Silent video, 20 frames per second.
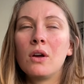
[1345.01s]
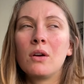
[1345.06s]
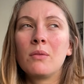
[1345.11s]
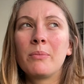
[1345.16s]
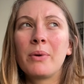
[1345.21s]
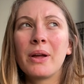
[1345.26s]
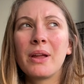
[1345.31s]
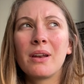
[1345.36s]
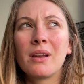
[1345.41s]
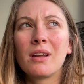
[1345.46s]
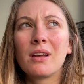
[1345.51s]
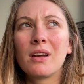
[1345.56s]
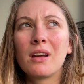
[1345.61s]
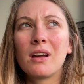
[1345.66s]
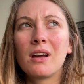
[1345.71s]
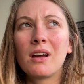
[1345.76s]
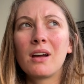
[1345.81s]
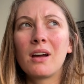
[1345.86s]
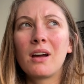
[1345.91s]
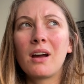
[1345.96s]
but
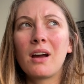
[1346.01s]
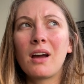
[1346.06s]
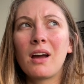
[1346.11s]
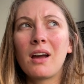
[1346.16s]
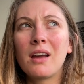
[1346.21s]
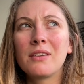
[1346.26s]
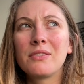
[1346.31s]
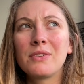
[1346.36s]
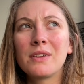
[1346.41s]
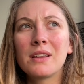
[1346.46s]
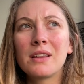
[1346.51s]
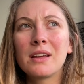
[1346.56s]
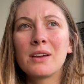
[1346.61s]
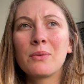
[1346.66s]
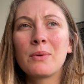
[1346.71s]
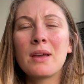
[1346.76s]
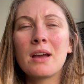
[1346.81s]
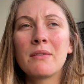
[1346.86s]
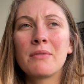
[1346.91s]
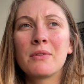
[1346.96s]
I feel like
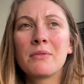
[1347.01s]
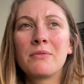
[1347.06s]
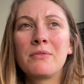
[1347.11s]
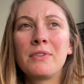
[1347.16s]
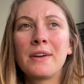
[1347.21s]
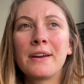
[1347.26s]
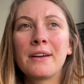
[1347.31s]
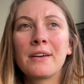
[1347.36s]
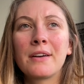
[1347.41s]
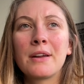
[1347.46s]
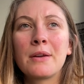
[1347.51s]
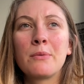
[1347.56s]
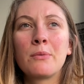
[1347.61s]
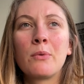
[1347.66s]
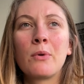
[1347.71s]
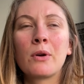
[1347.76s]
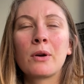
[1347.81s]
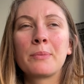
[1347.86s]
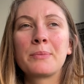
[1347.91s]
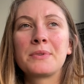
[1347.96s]
we have a very
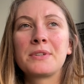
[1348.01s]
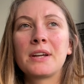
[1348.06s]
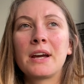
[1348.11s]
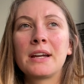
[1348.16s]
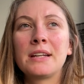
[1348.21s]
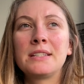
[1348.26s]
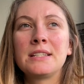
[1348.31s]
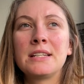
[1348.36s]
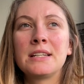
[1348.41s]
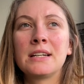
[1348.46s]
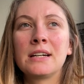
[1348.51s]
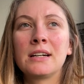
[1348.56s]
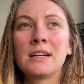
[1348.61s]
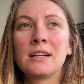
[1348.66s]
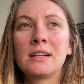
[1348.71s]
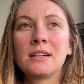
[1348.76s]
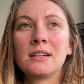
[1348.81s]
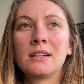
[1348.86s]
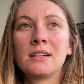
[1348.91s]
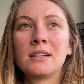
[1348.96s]
warped idea